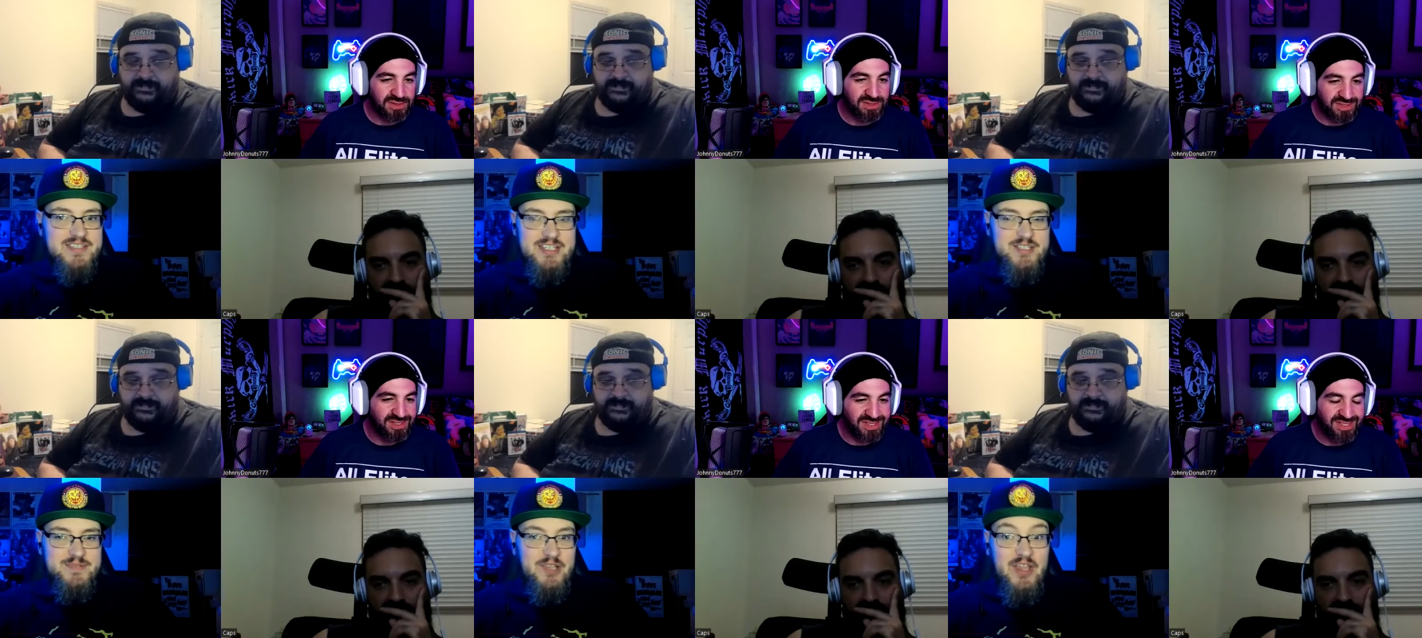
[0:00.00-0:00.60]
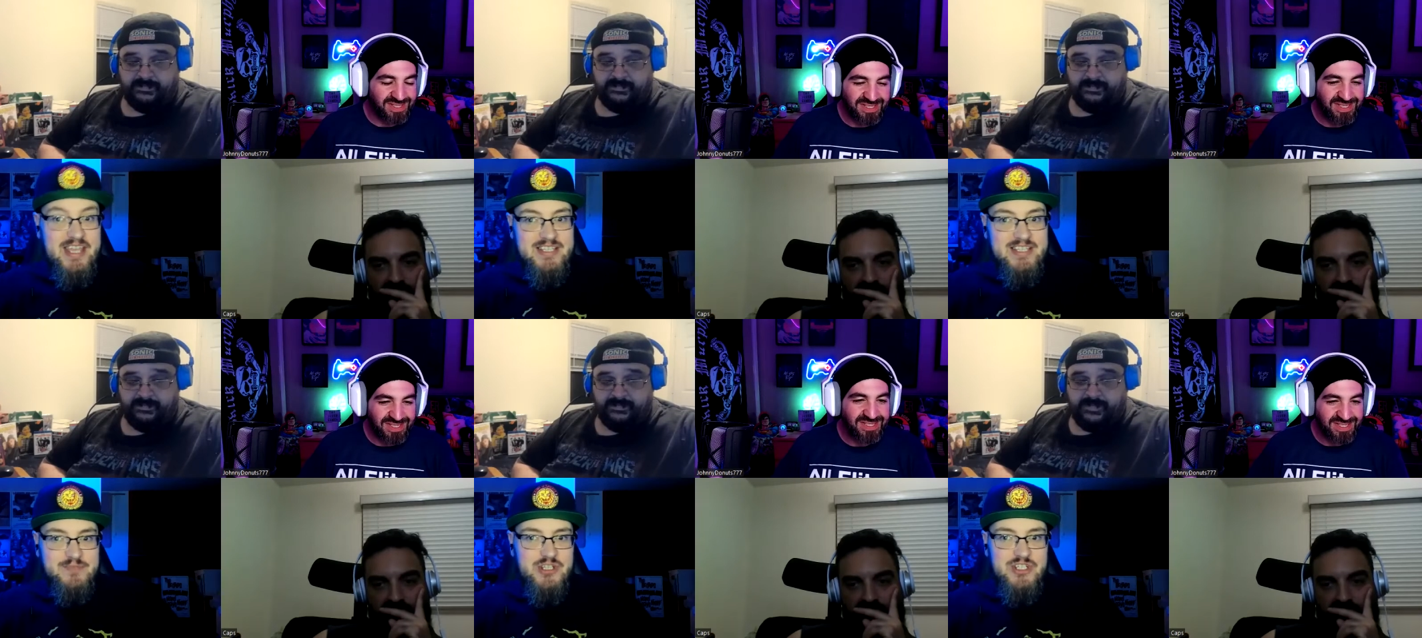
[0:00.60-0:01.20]
Speaker 1: this
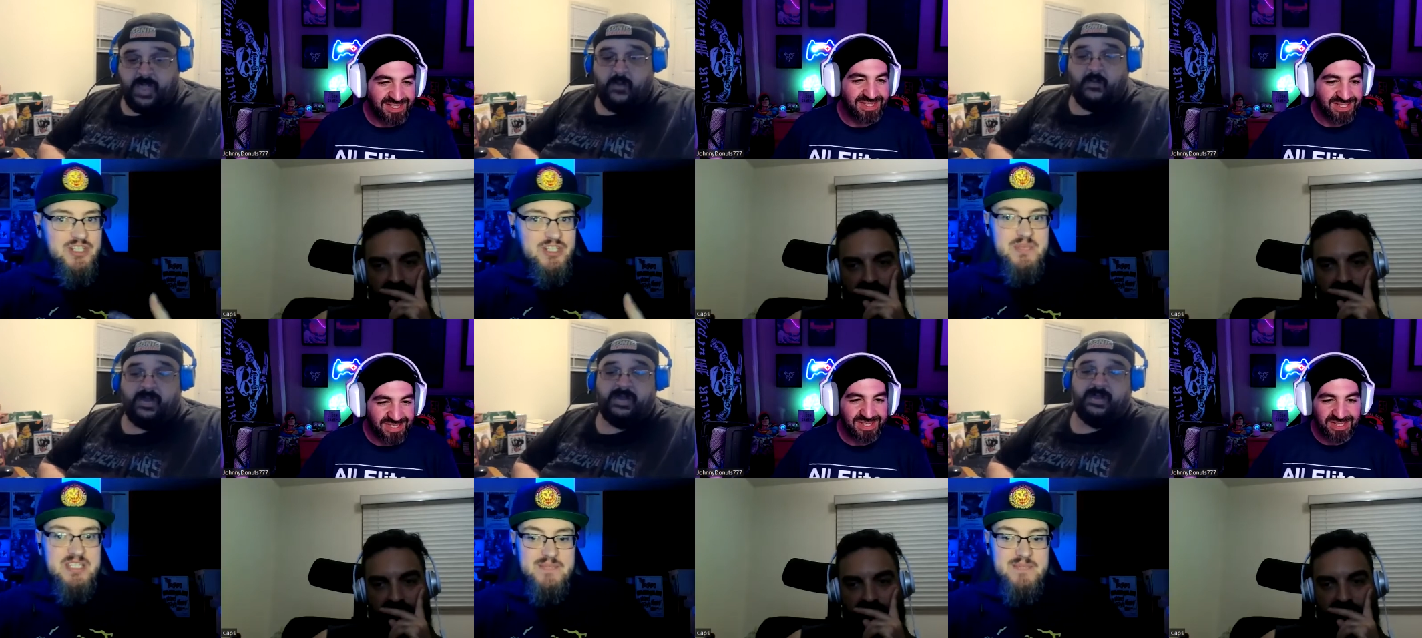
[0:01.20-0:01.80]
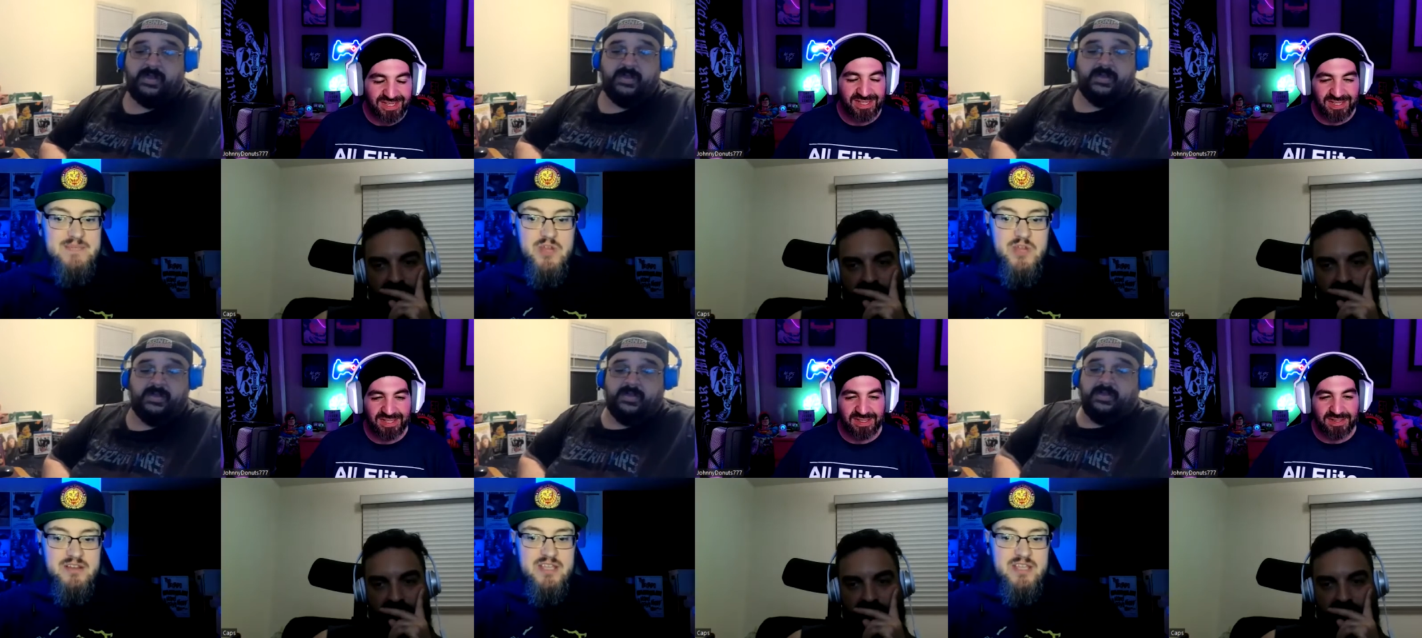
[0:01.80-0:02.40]
list, which to me well, seems
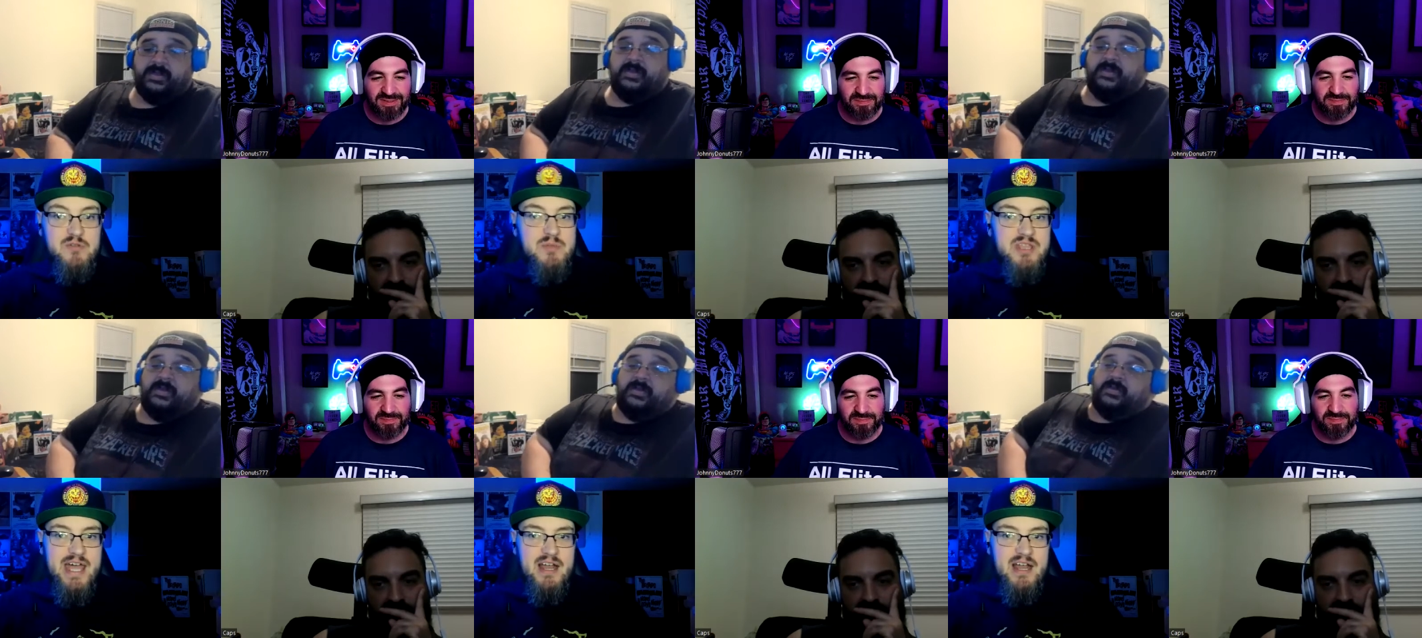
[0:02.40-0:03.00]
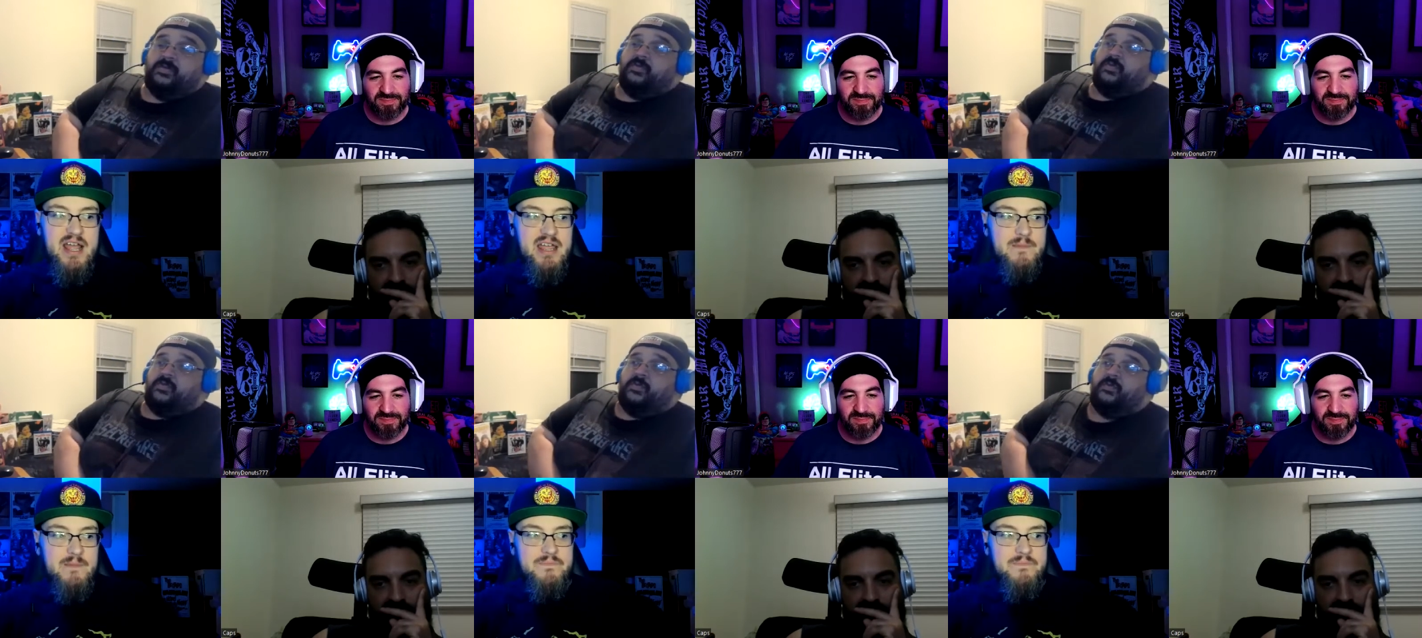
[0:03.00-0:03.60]
weird that he would be that high.
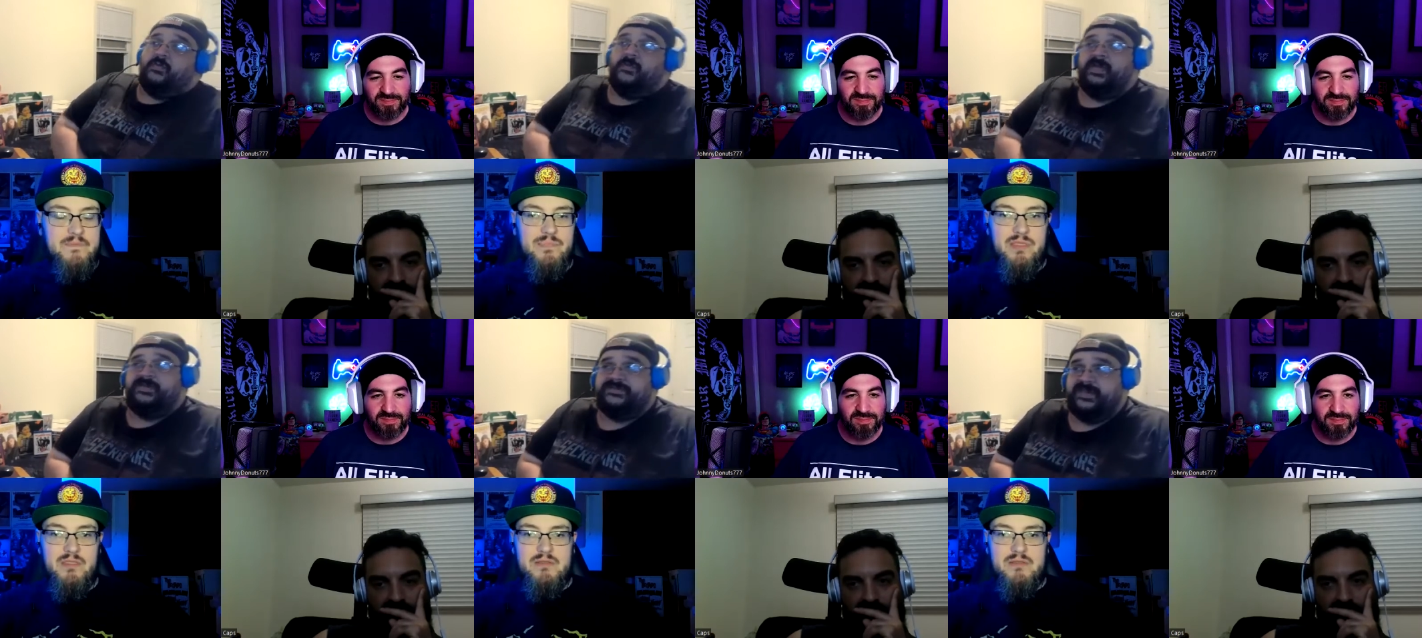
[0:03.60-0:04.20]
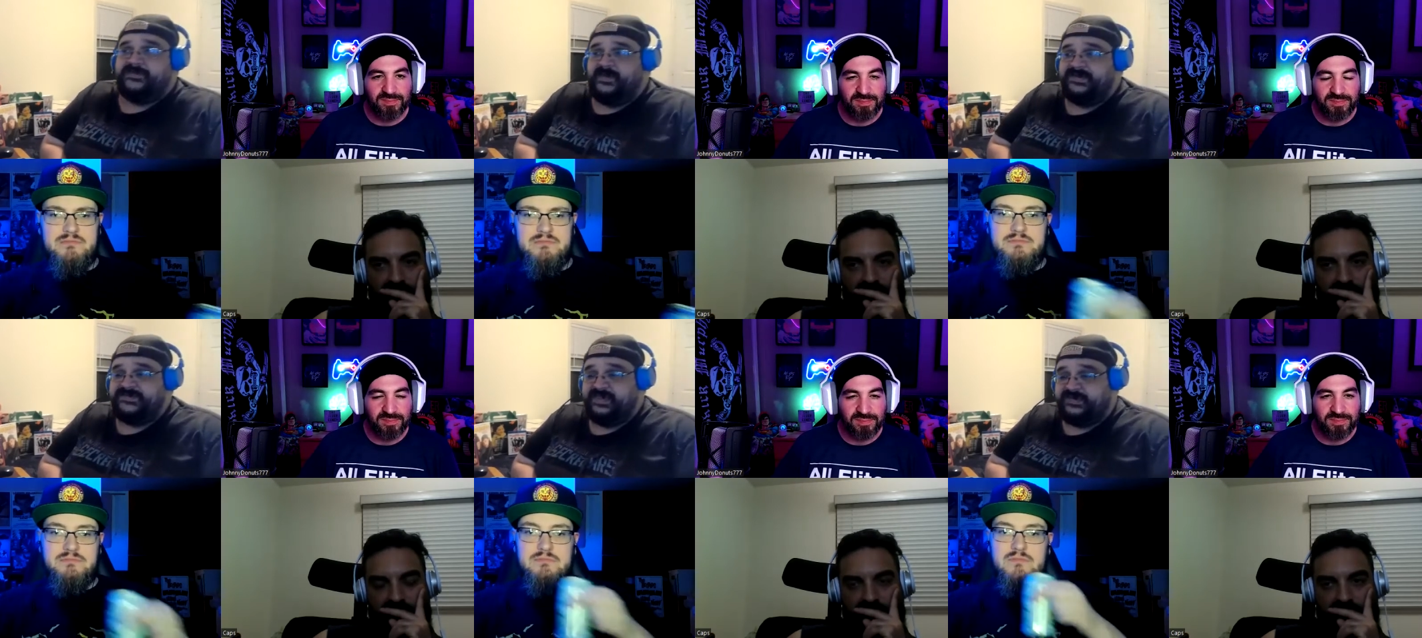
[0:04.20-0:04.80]
Speaker 2: Well, it's, it's
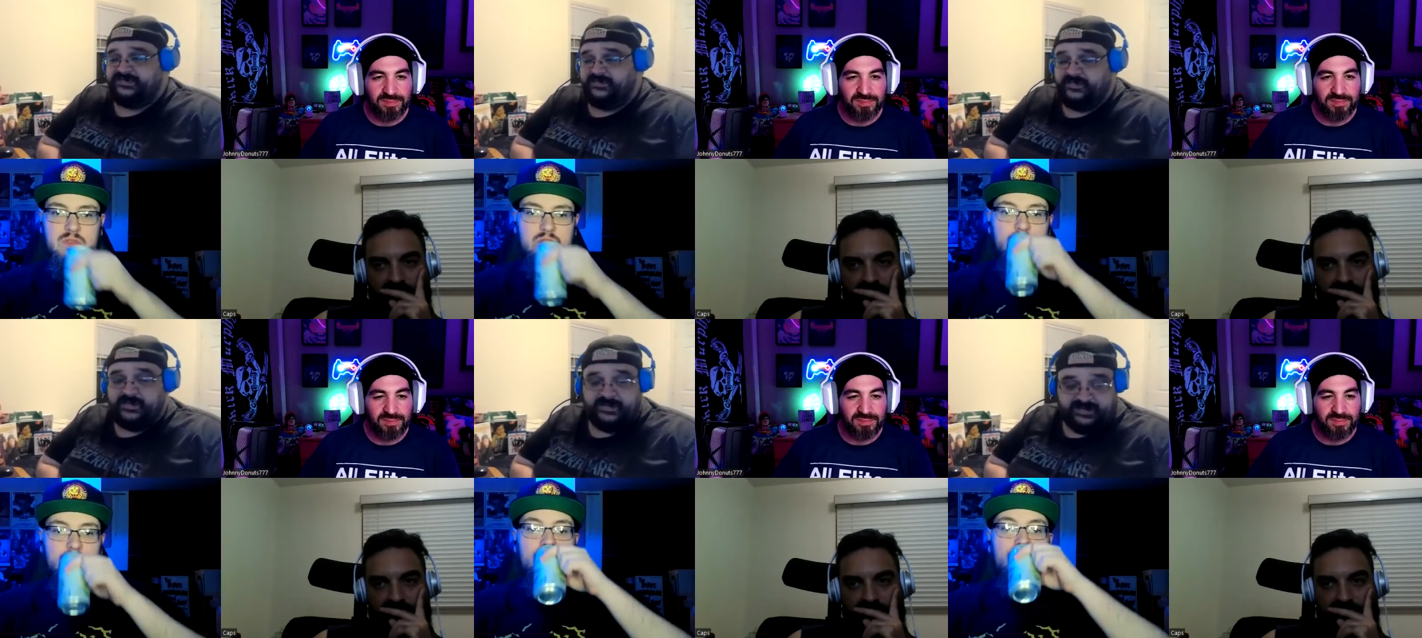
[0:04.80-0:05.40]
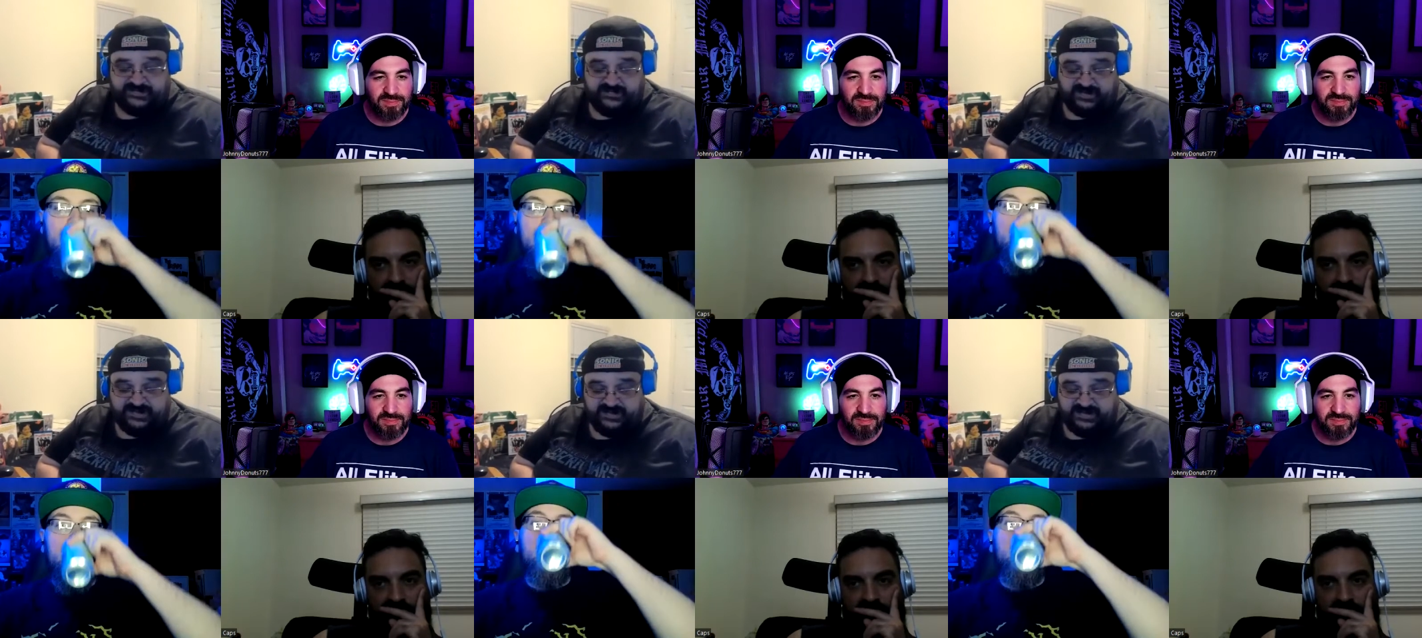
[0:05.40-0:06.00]
funny you say that because when we were constructing the